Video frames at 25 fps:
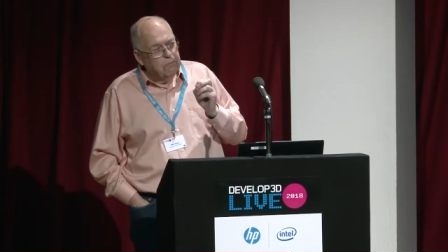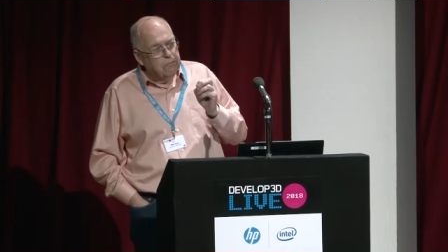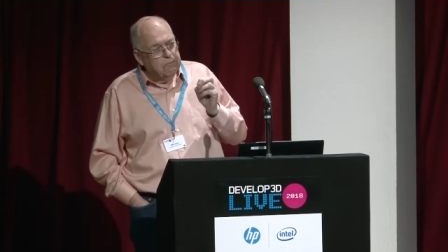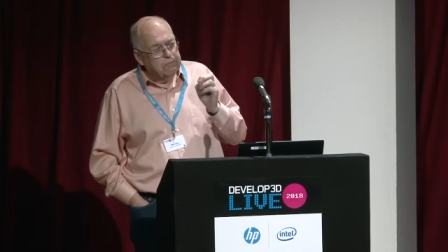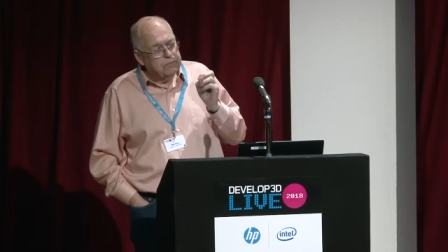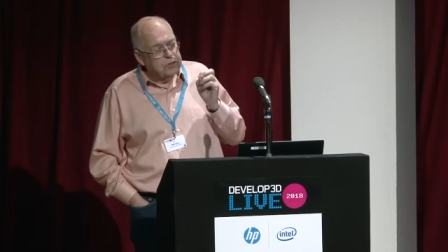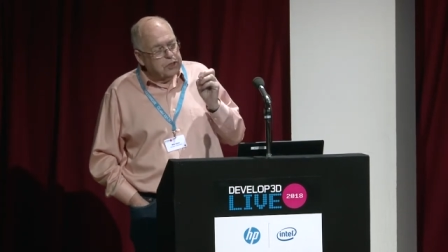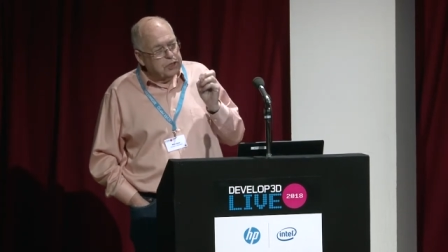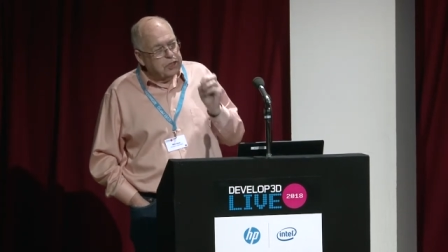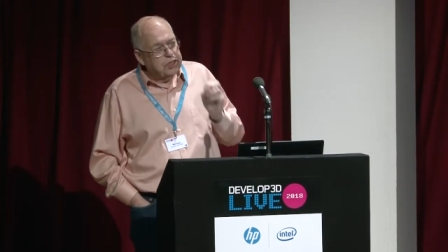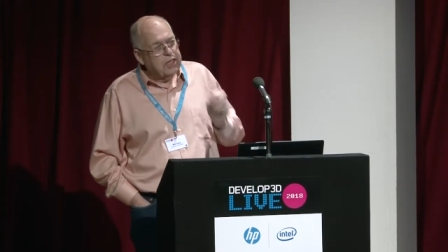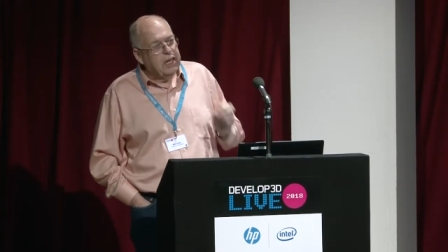
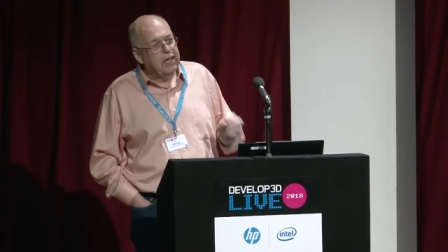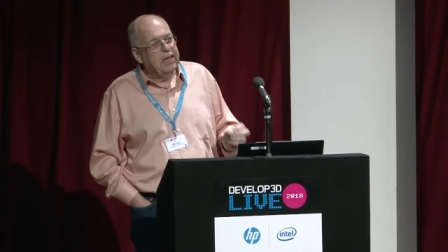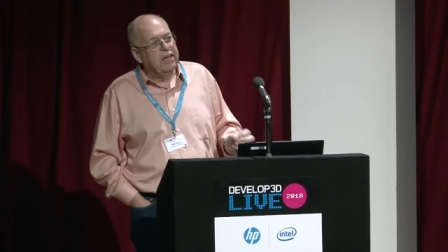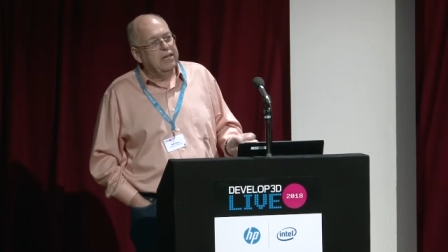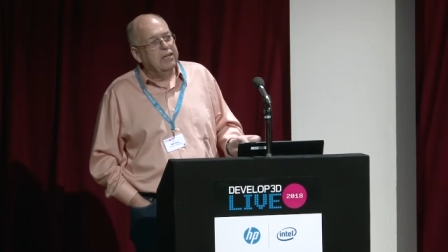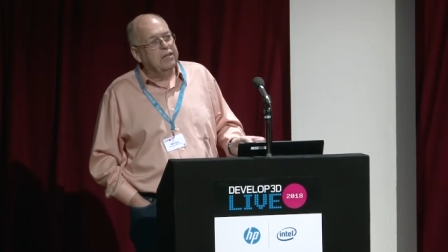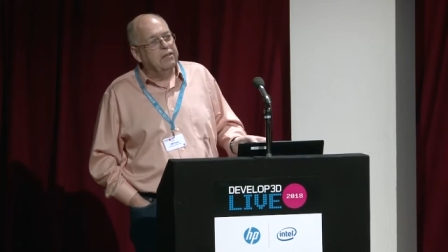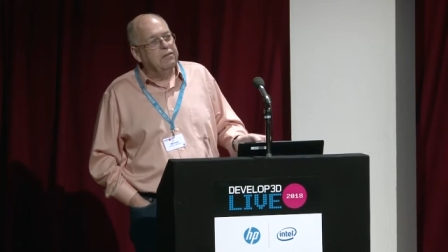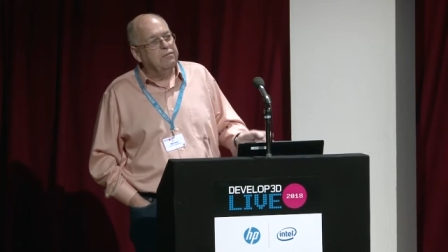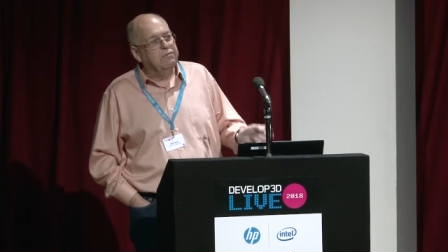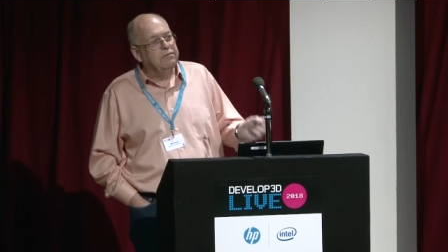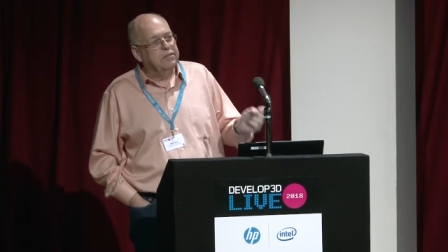
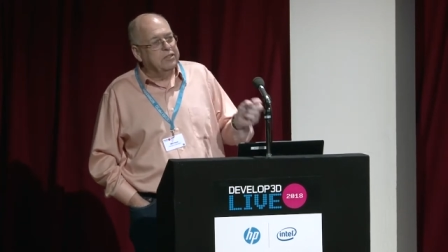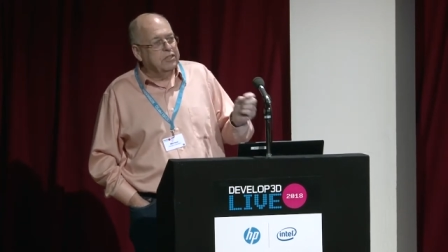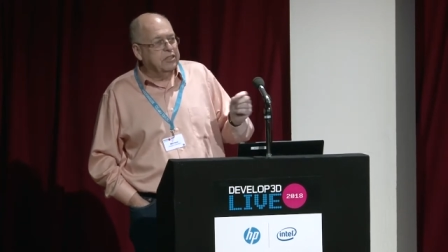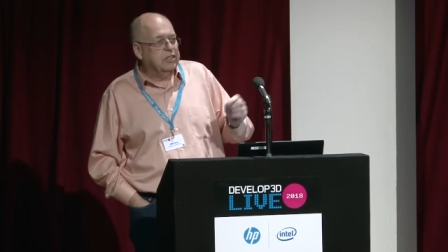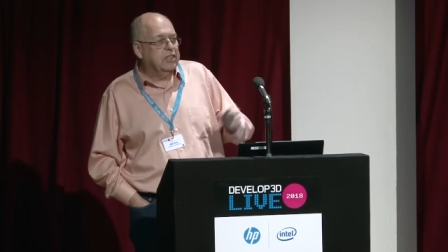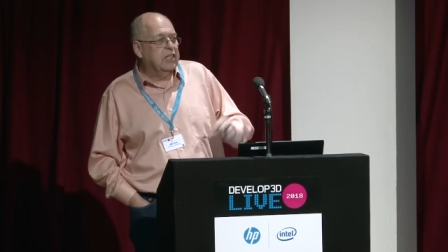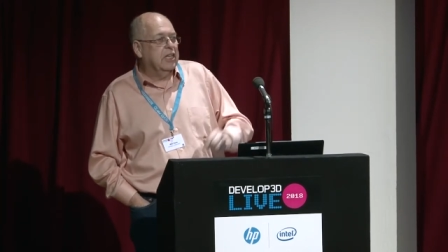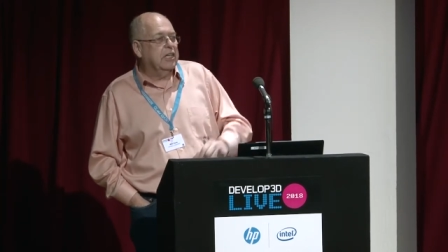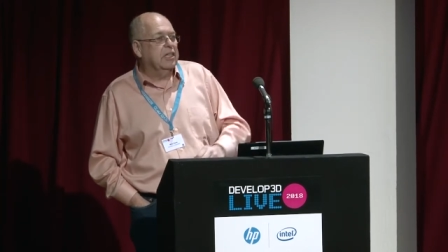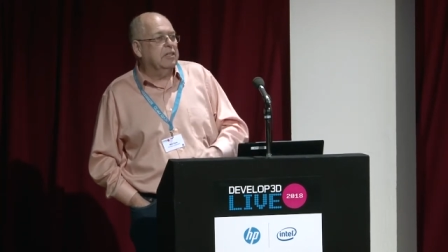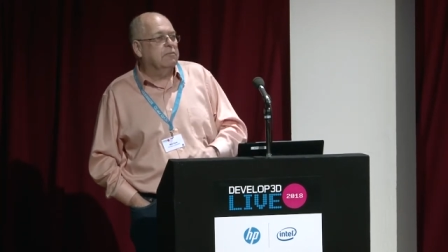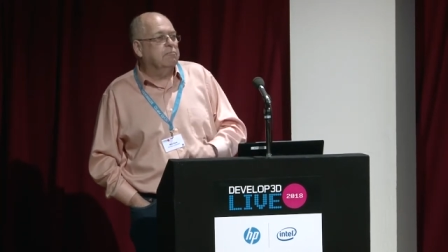share the
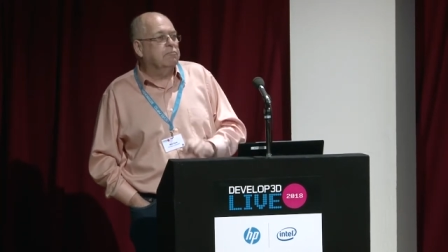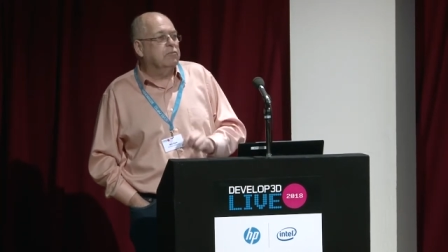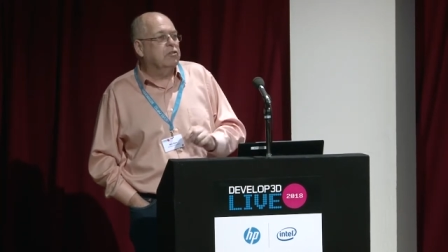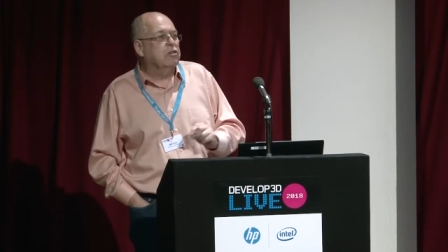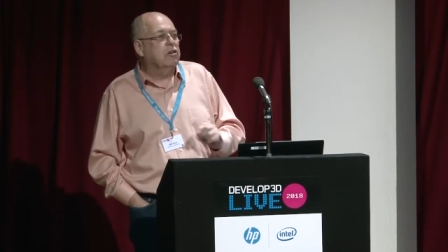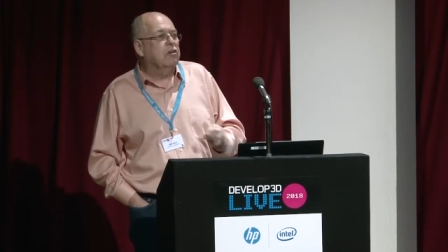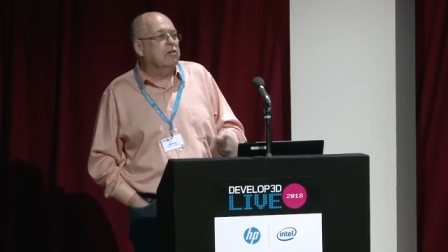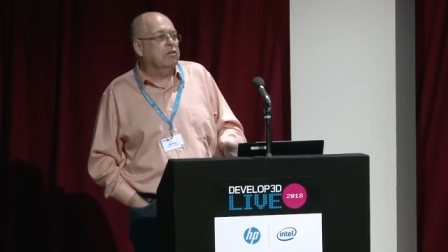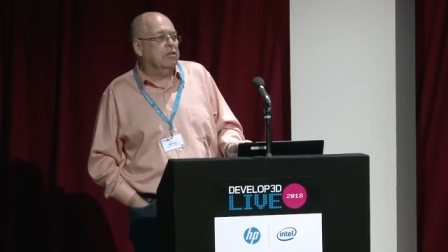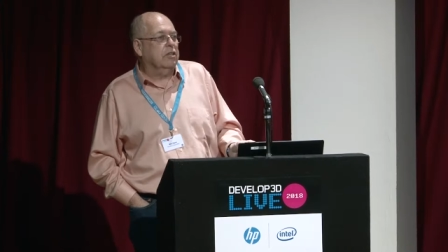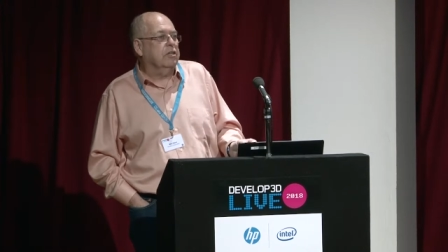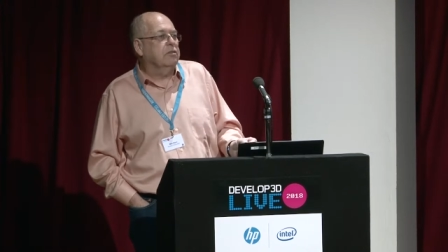same
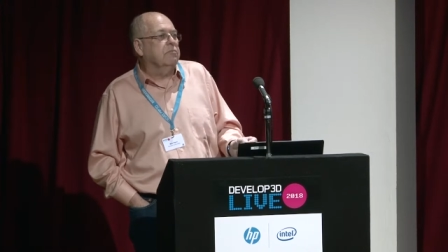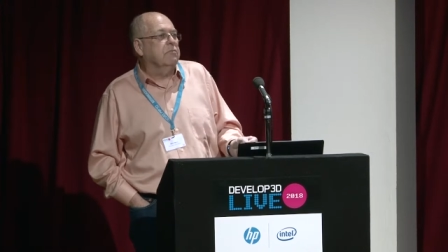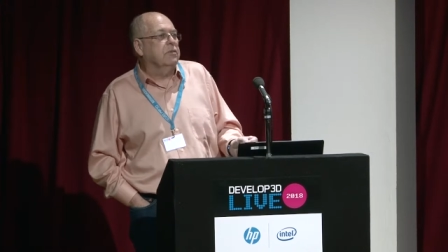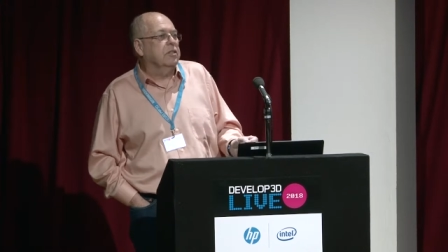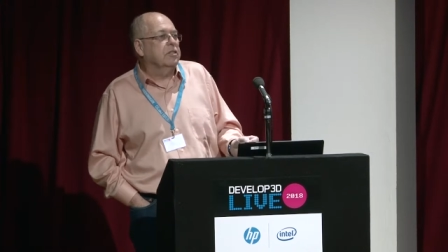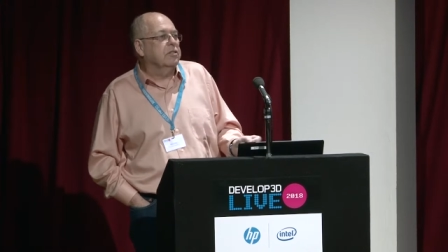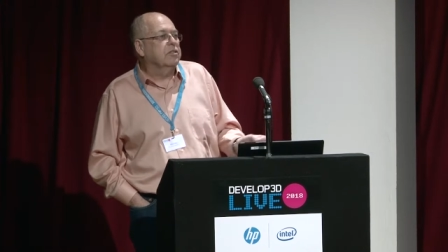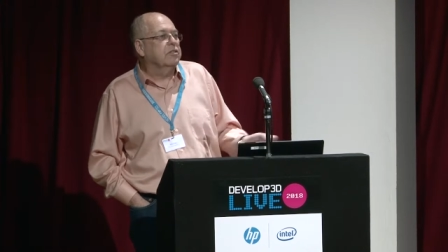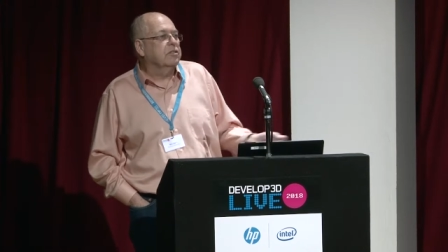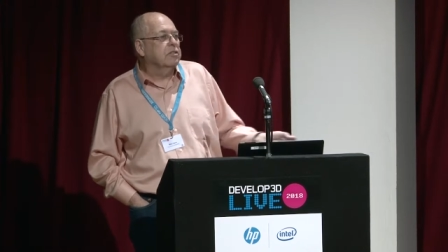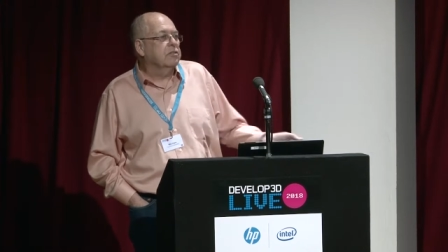documents